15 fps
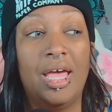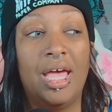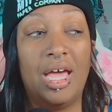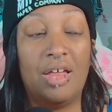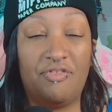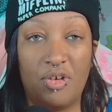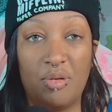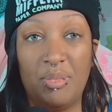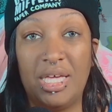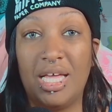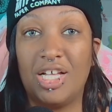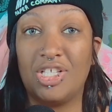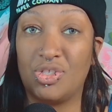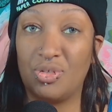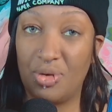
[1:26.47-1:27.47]
And for me,
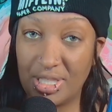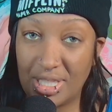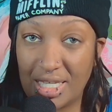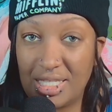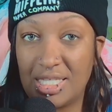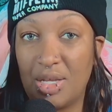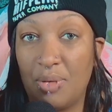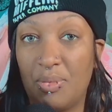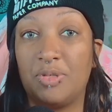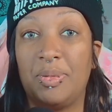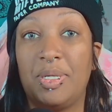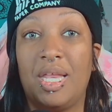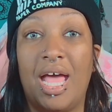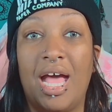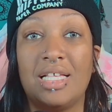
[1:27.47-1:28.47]
as soon as I see what's
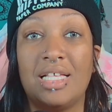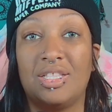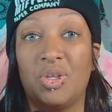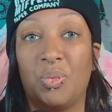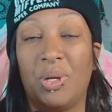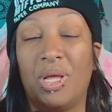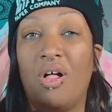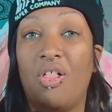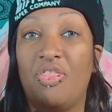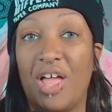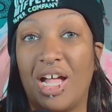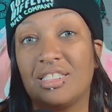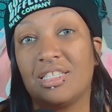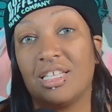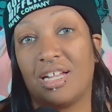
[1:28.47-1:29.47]
being asked in the wheel,
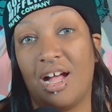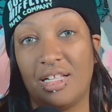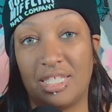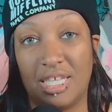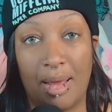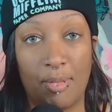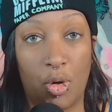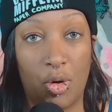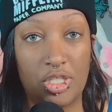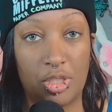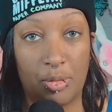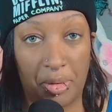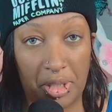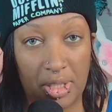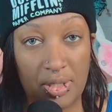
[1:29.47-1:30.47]
that's the content I'm going
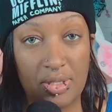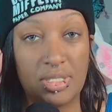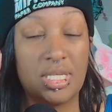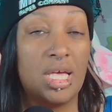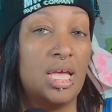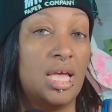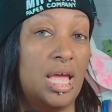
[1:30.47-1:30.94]
to produce.